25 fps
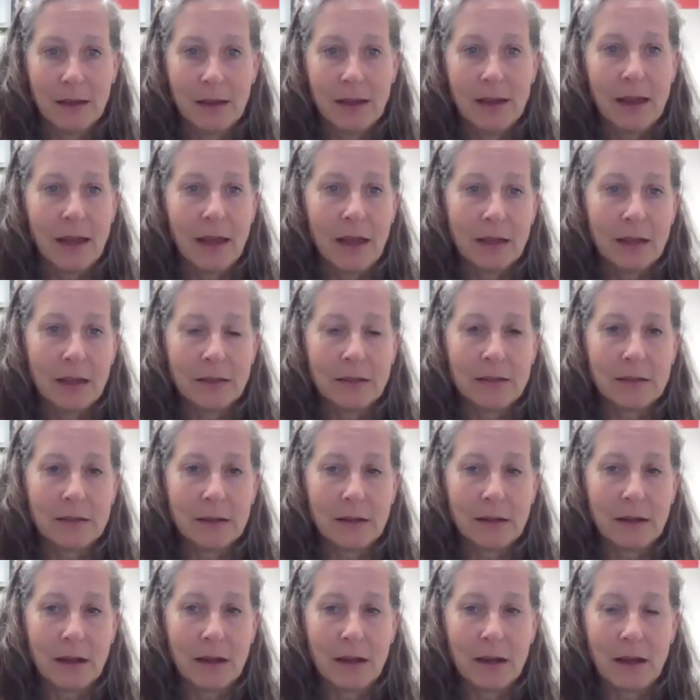and
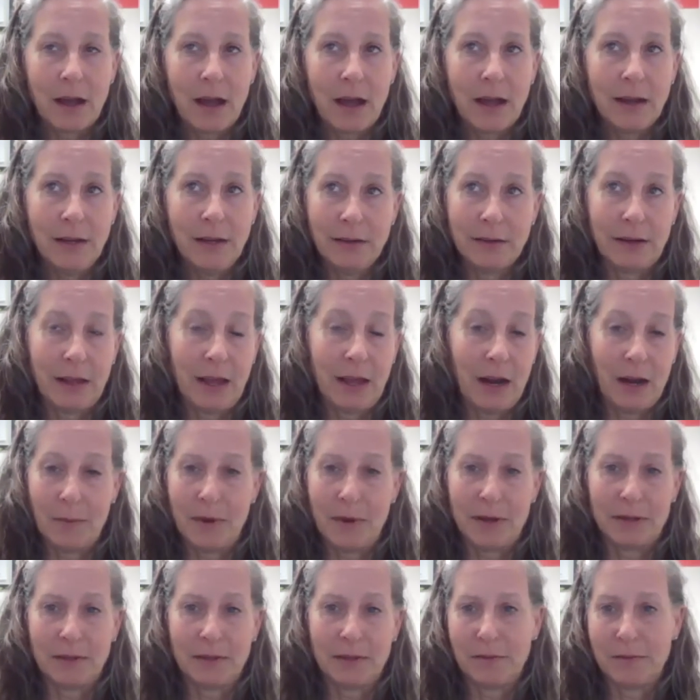I didn't care
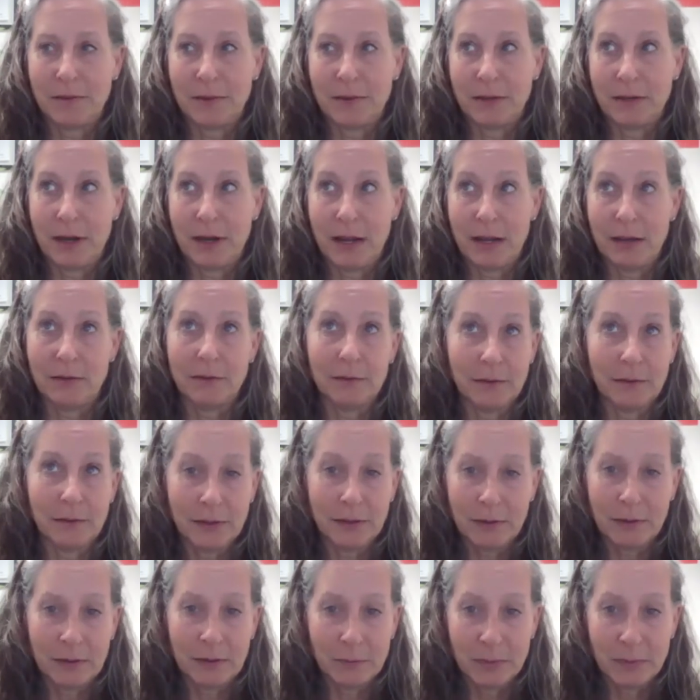about the foot and ankle
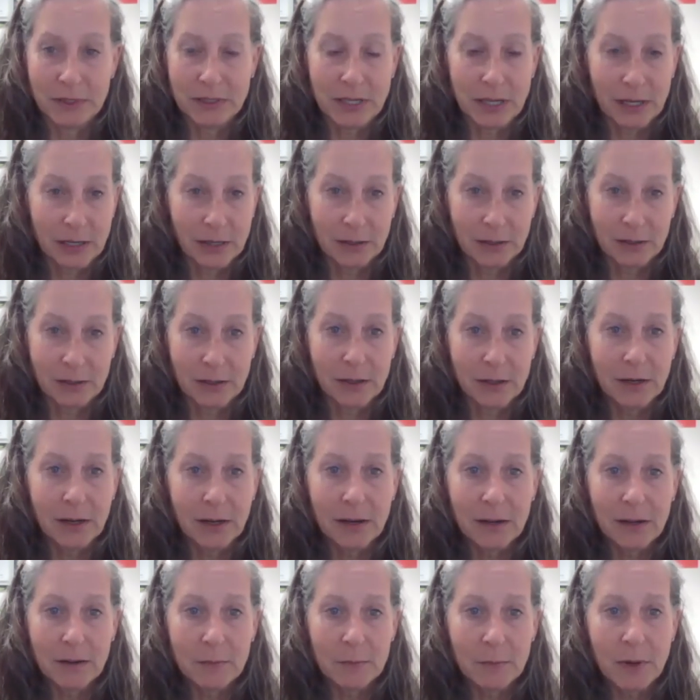in particular,
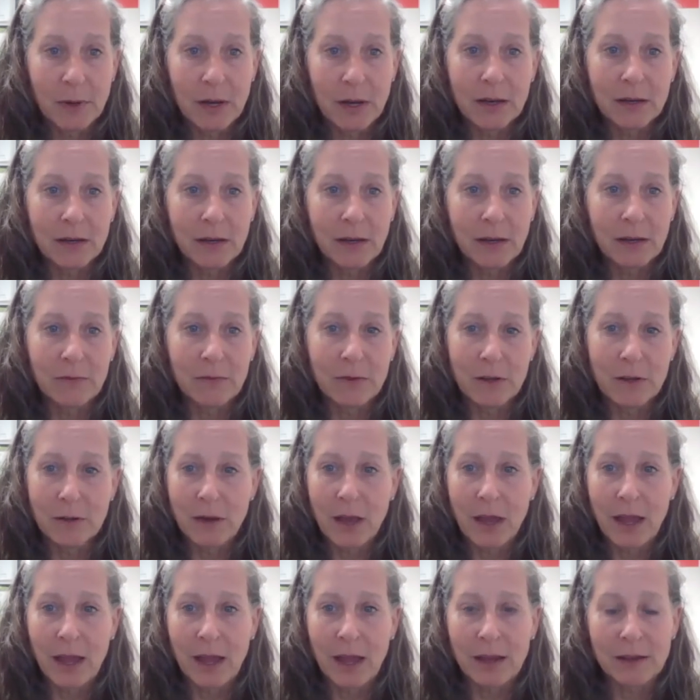but if you
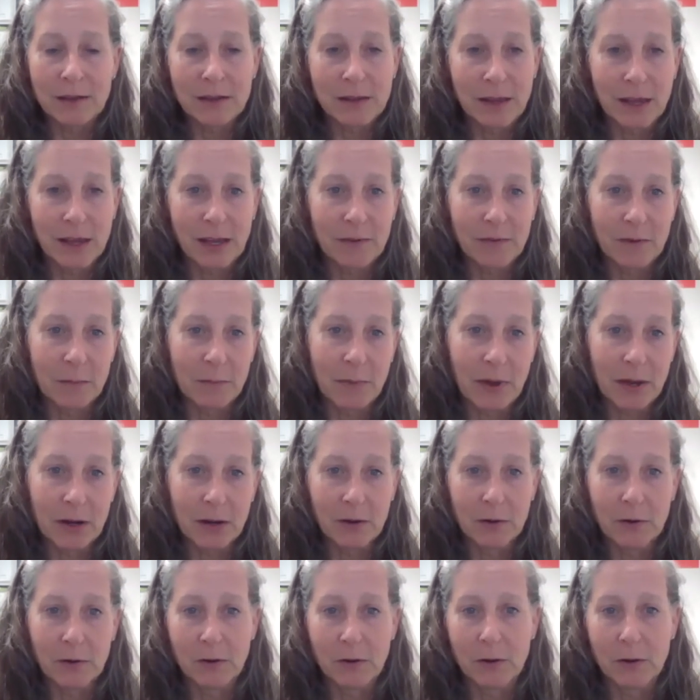can't think of a better
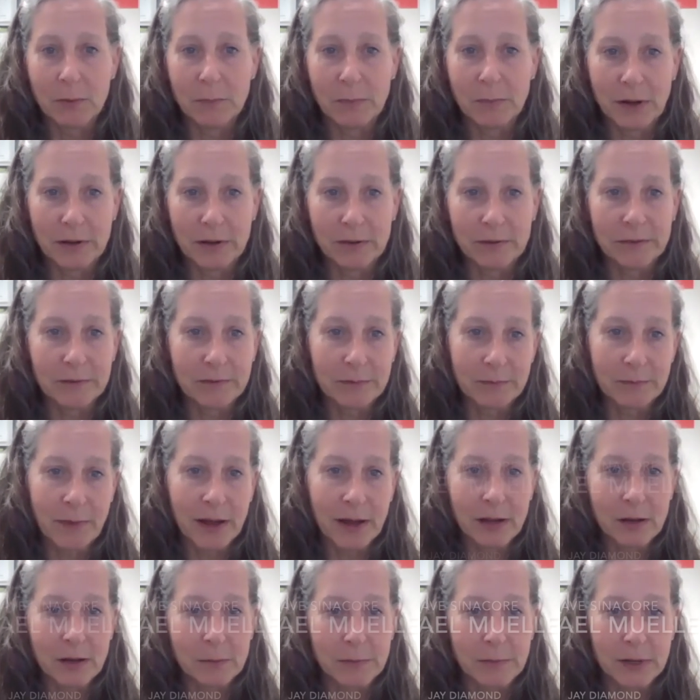group of
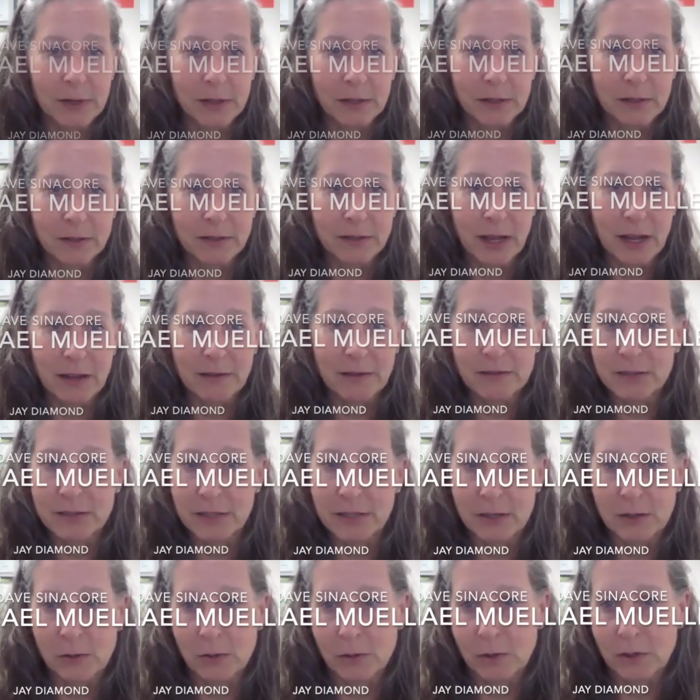Michael Miller, Dave
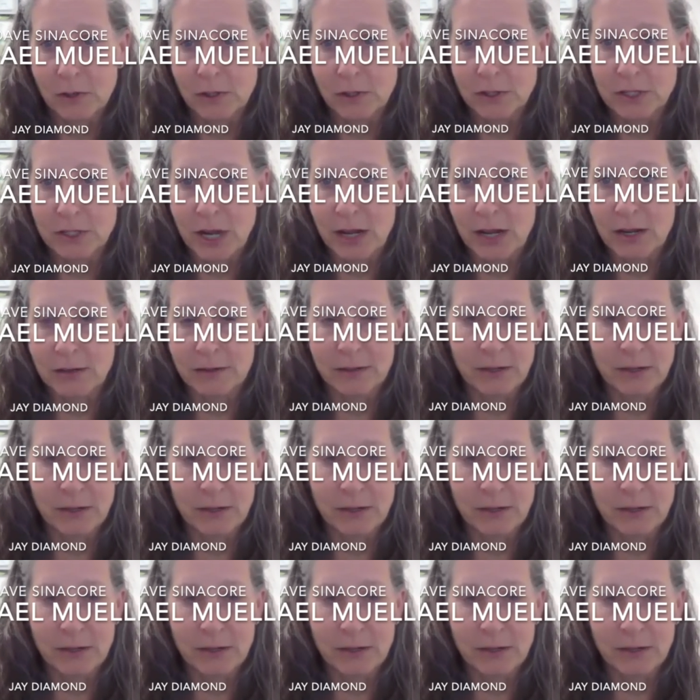Cinecord,